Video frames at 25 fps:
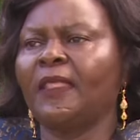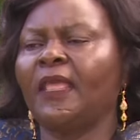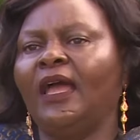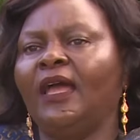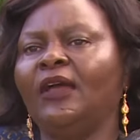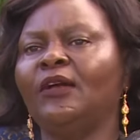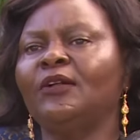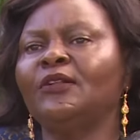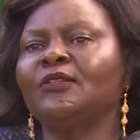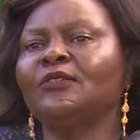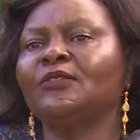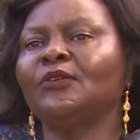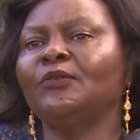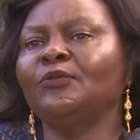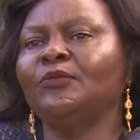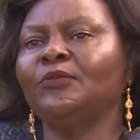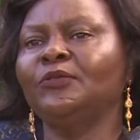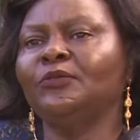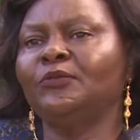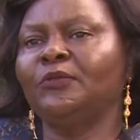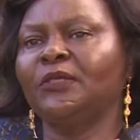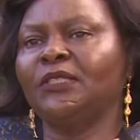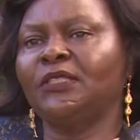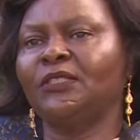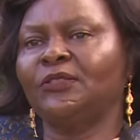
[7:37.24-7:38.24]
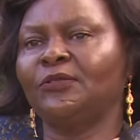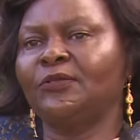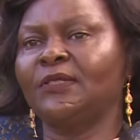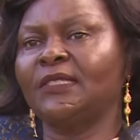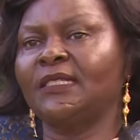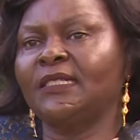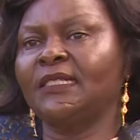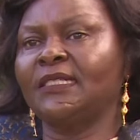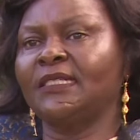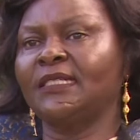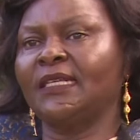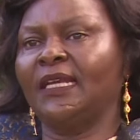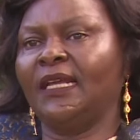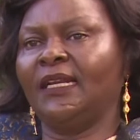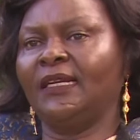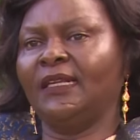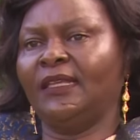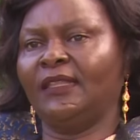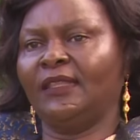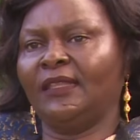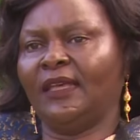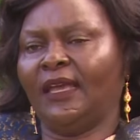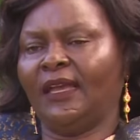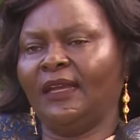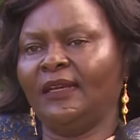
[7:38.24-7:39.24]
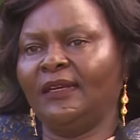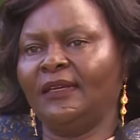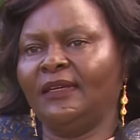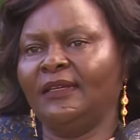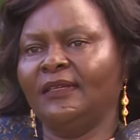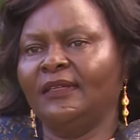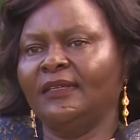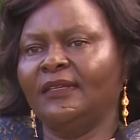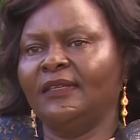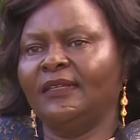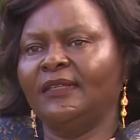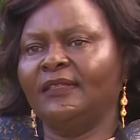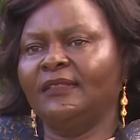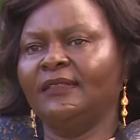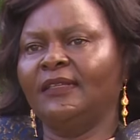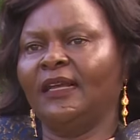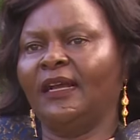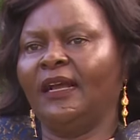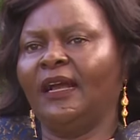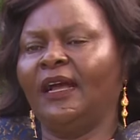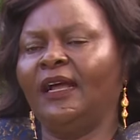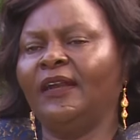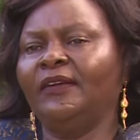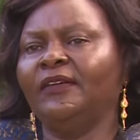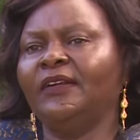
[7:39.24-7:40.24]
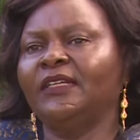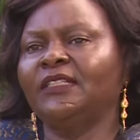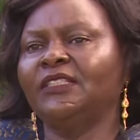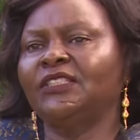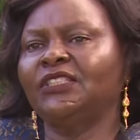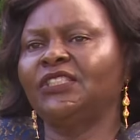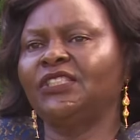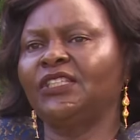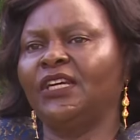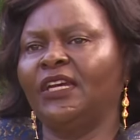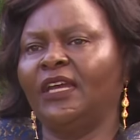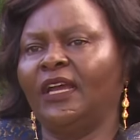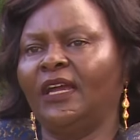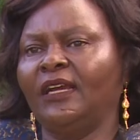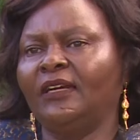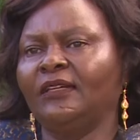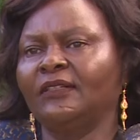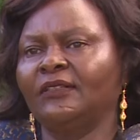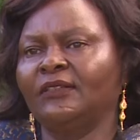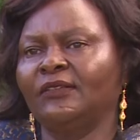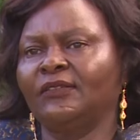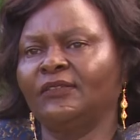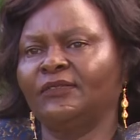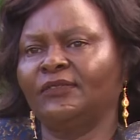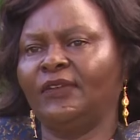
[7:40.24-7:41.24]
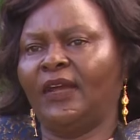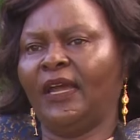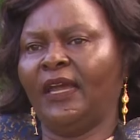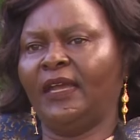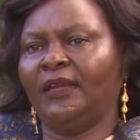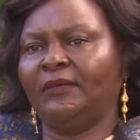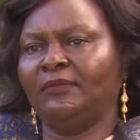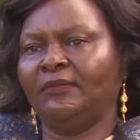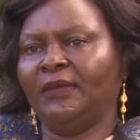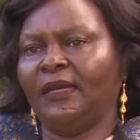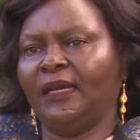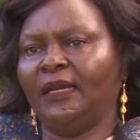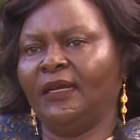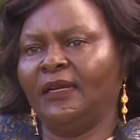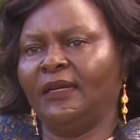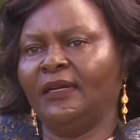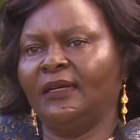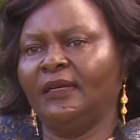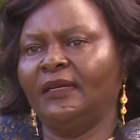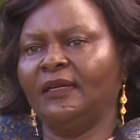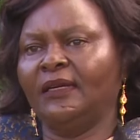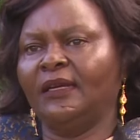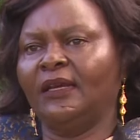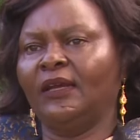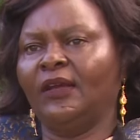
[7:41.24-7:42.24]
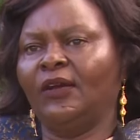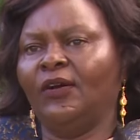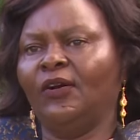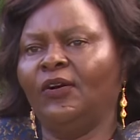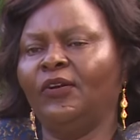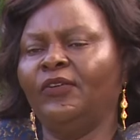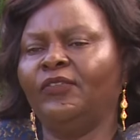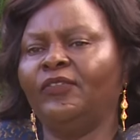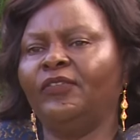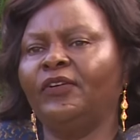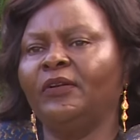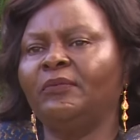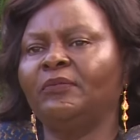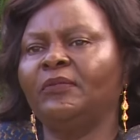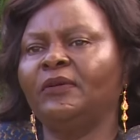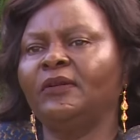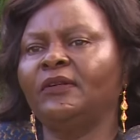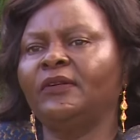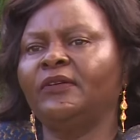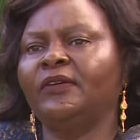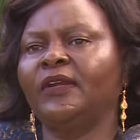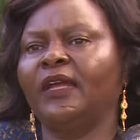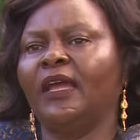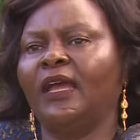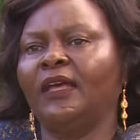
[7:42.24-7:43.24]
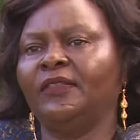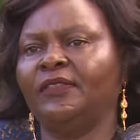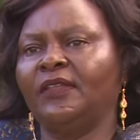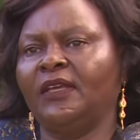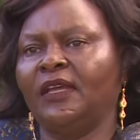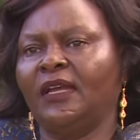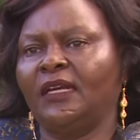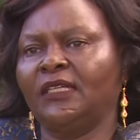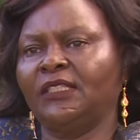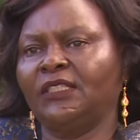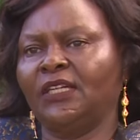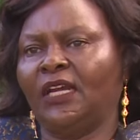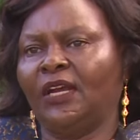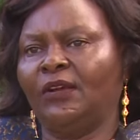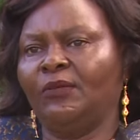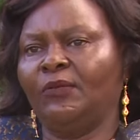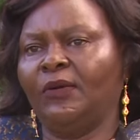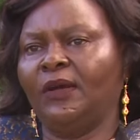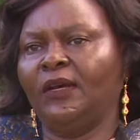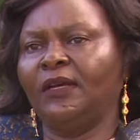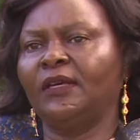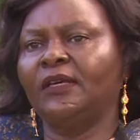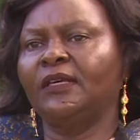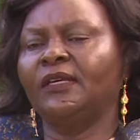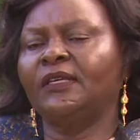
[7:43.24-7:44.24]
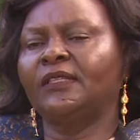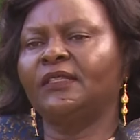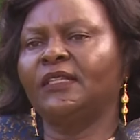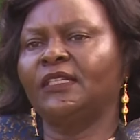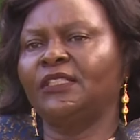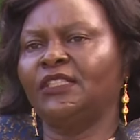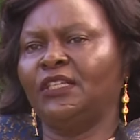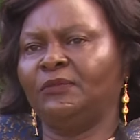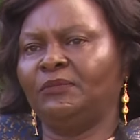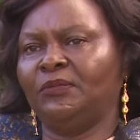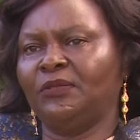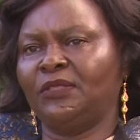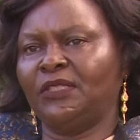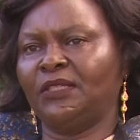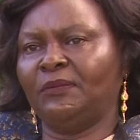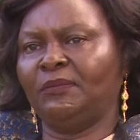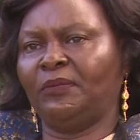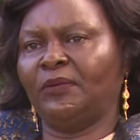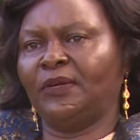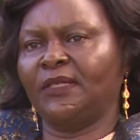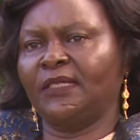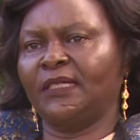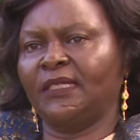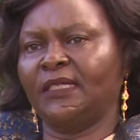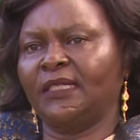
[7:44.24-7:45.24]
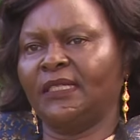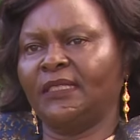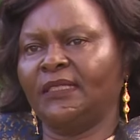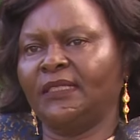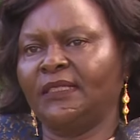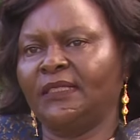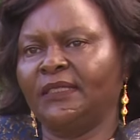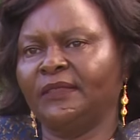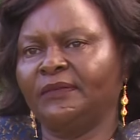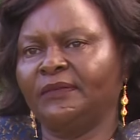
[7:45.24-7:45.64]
I also would wish to sincerely thank the current chair of IBEC, Honorable Rigathi Gachagua, the Deputy President.